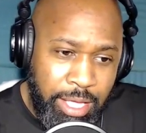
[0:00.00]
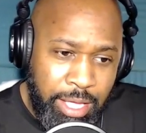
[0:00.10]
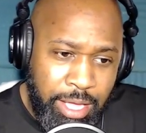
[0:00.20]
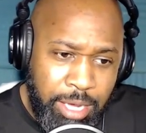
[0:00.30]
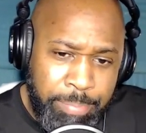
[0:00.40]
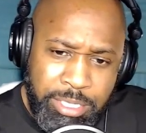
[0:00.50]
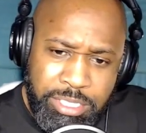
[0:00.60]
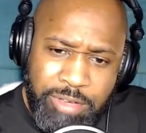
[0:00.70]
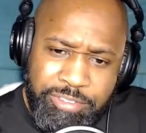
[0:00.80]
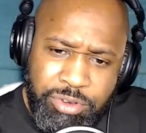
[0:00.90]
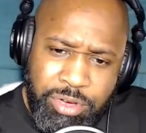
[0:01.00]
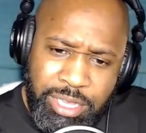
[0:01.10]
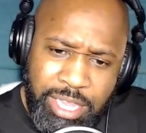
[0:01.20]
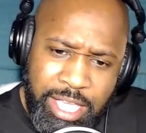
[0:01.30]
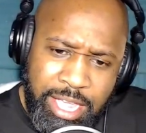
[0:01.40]
Hit a police officer in the
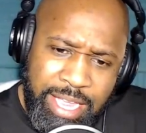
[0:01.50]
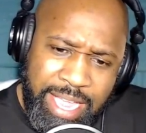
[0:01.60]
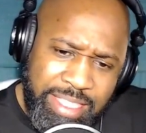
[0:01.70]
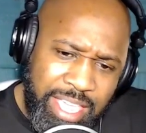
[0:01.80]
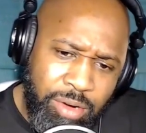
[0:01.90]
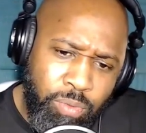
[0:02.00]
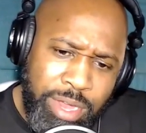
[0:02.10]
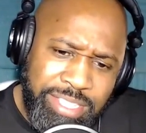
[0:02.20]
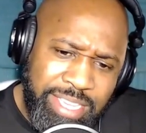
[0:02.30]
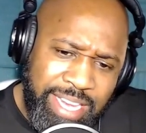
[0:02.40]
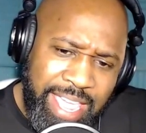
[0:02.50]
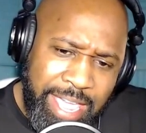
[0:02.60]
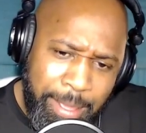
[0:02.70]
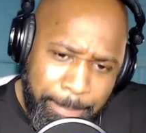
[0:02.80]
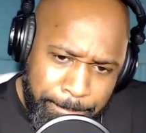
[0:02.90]
leg, and they arrested
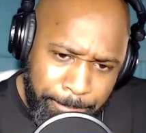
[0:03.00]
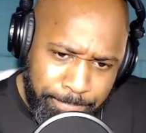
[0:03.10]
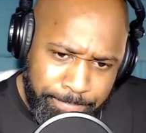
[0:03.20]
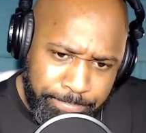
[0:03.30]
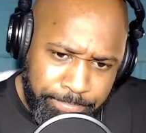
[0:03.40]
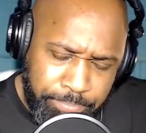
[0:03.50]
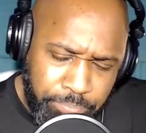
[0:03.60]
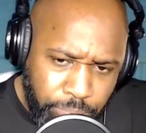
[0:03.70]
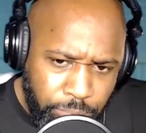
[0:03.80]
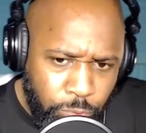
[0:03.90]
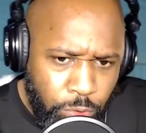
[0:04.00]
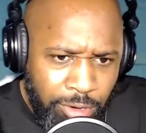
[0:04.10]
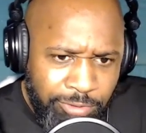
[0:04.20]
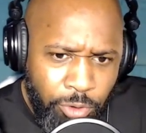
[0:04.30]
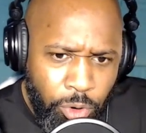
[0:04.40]
him
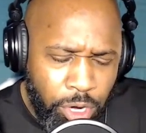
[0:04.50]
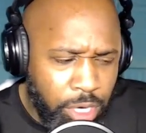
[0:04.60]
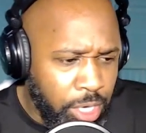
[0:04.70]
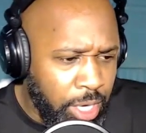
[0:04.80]
for